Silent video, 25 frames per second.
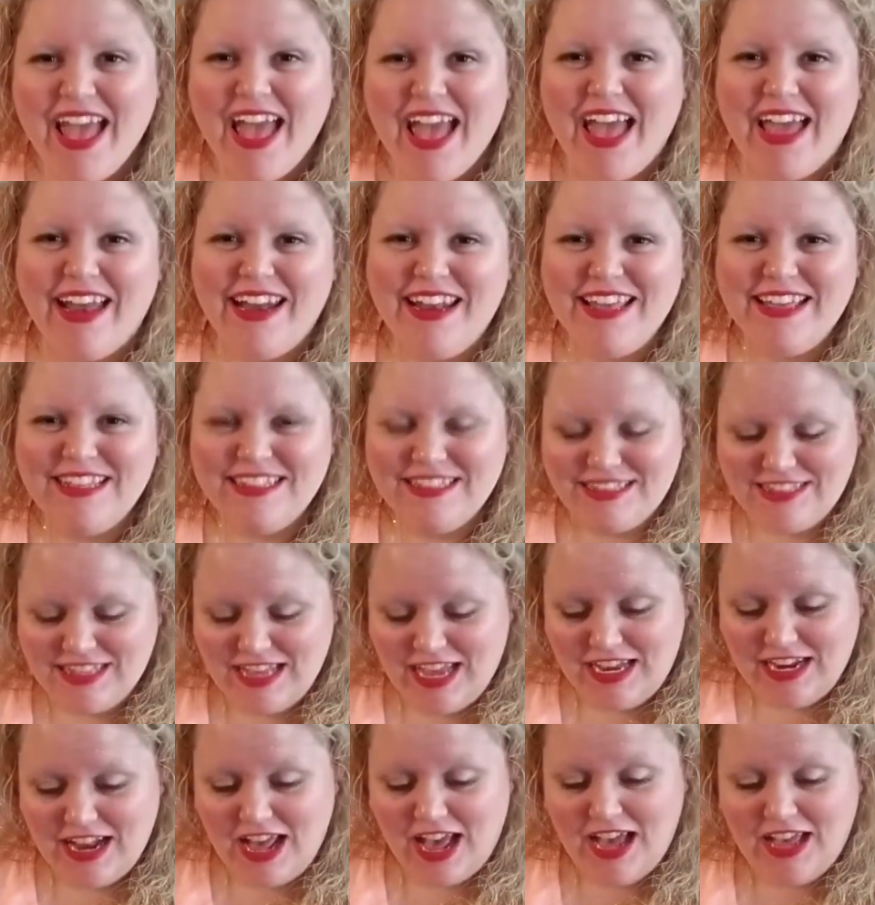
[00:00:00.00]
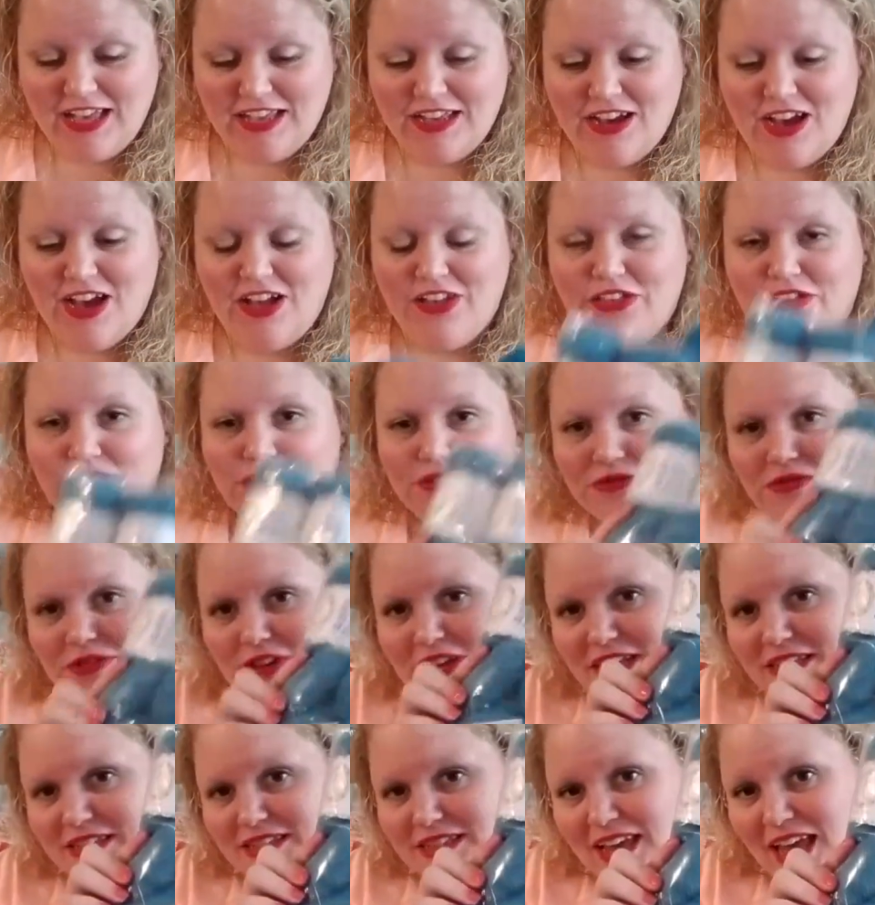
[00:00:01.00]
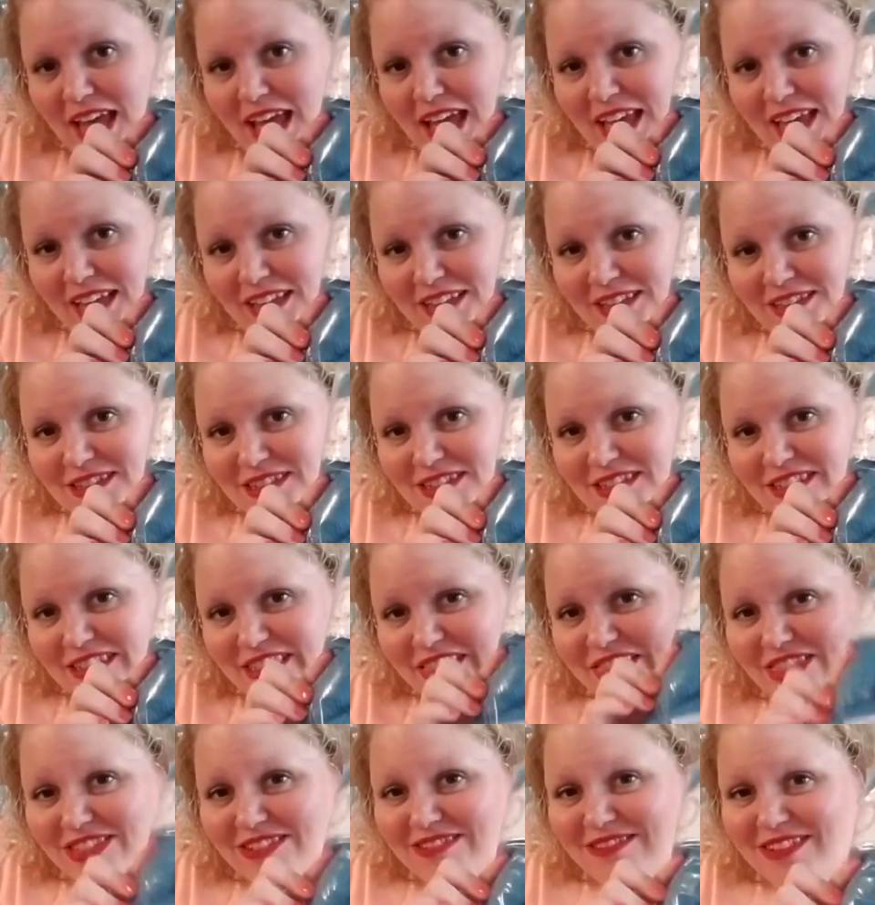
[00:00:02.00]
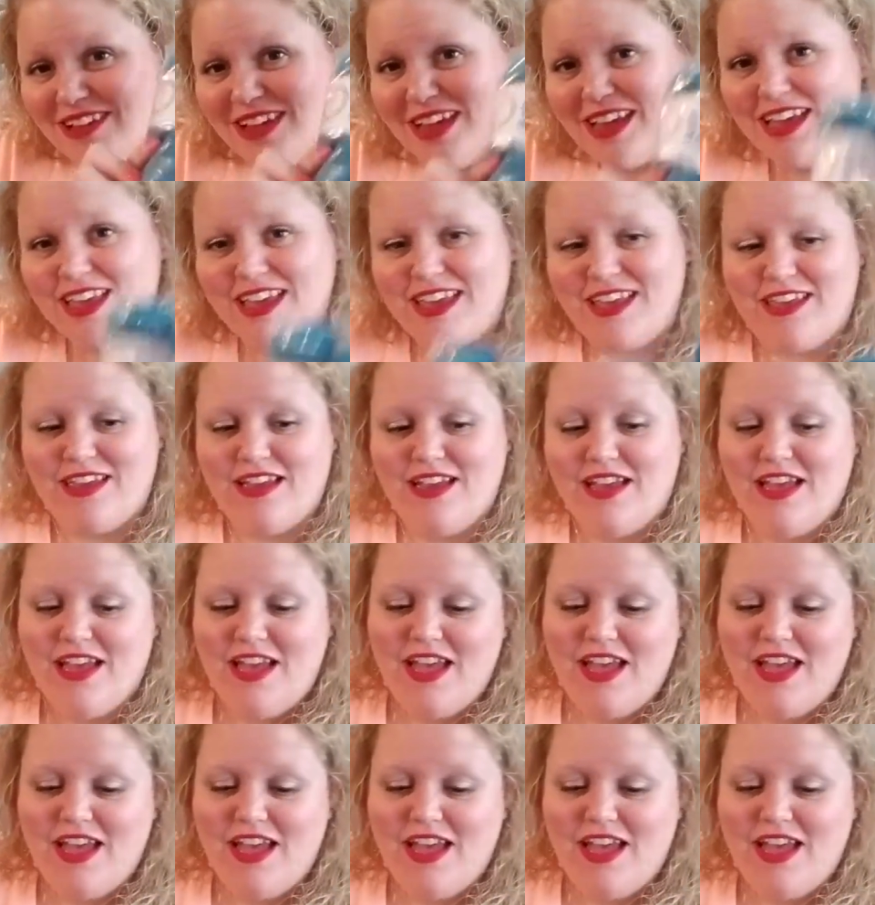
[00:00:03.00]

And inside I got 3 skeins. 3!